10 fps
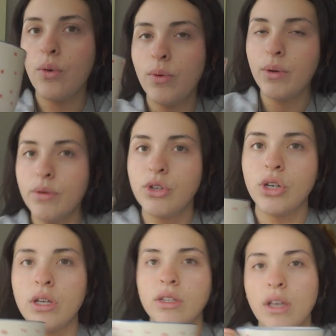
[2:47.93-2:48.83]
We will
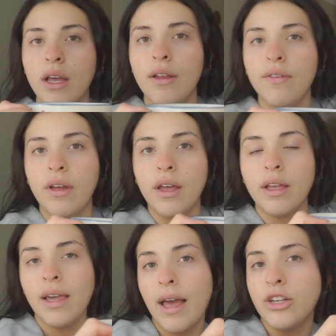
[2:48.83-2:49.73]
just kind of
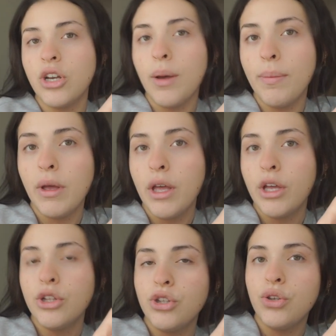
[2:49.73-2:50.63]
catch up
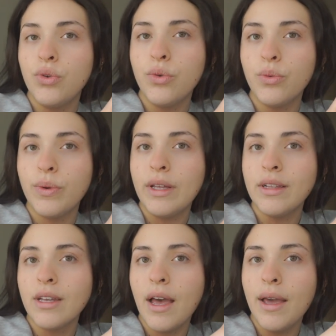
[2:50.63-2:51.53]
to real
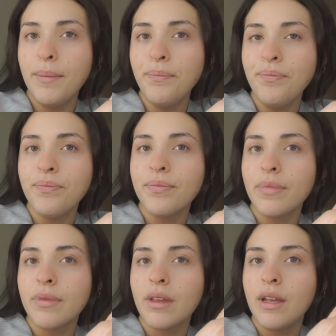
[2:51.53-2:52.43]
time
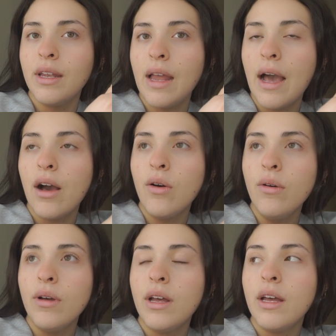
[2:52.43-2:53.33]

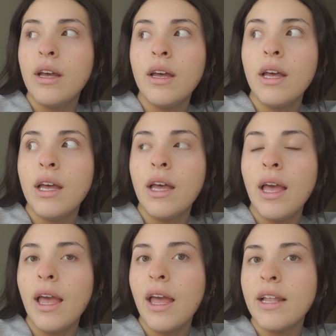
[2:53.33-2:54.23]
now
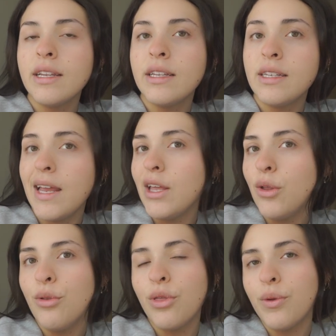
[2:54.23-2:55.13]
and take
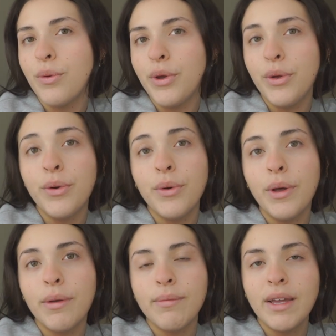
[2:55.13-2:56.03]
you
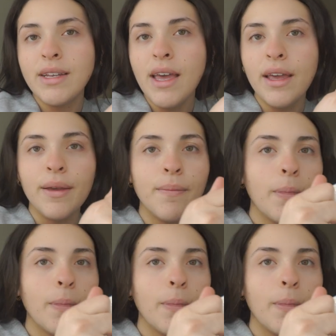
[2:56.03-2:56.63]
through my day.